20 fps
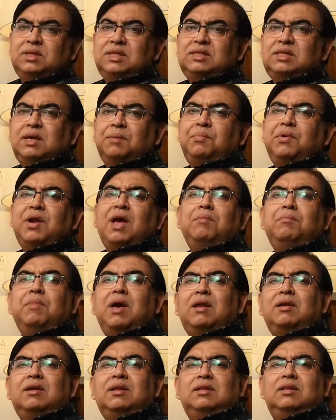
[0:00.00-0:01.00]
these are
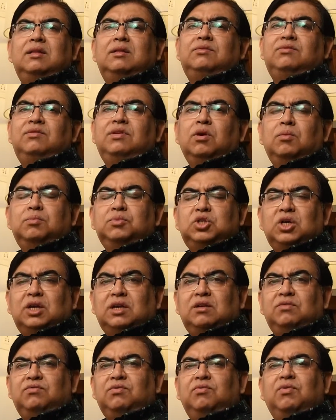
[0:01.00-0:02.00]
primarily the three
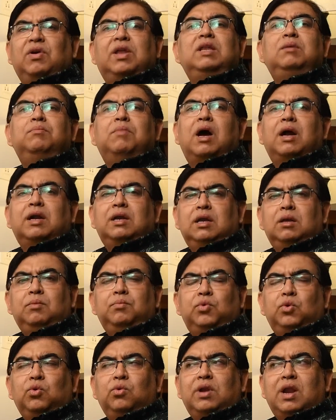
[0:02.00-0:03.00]
objective of any marketing
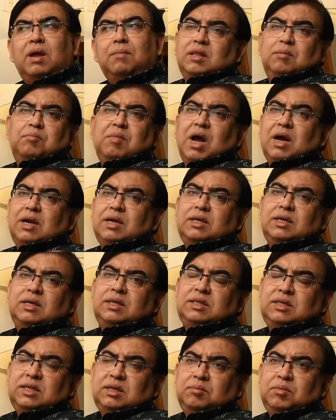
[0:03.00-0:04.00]
program. The
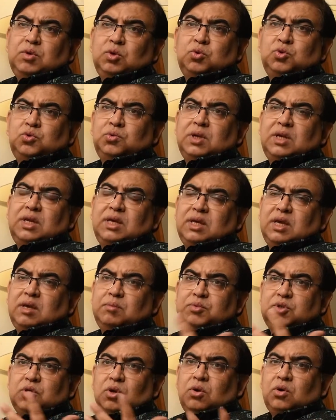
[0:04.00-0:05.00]
marketing team usually
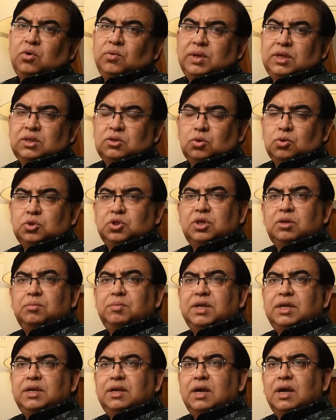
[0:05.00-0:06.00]
keeps on doing social
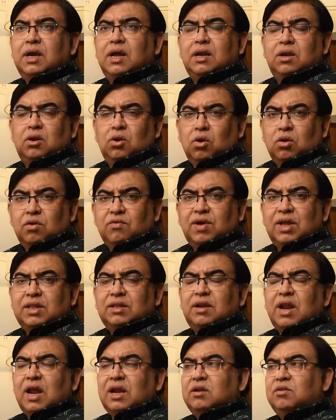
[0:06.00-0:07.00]
media and a lot of
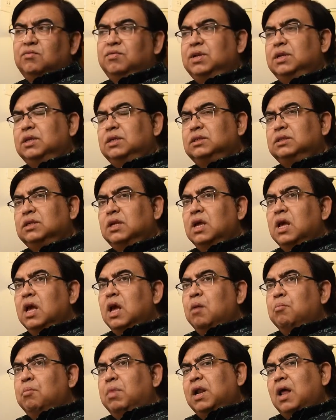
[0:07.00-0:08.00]
other activities,
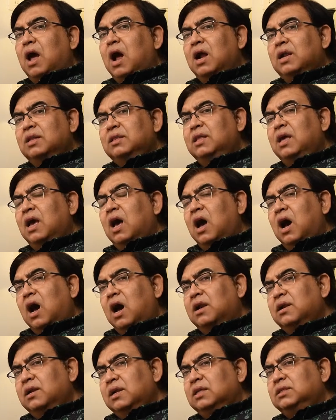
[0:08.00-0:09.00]
but are they
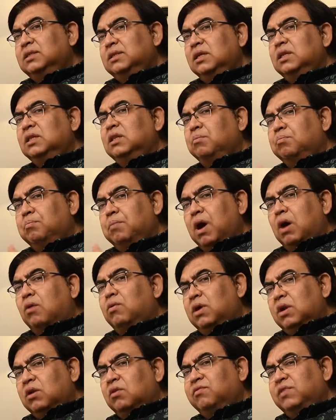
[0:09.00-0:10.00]
harnessing the
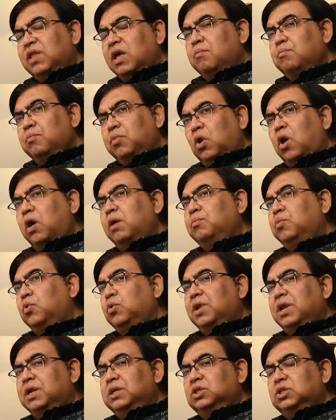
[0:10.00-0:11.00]
power of the employee
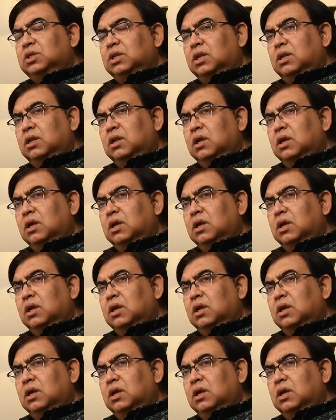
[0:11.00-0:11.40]
potential?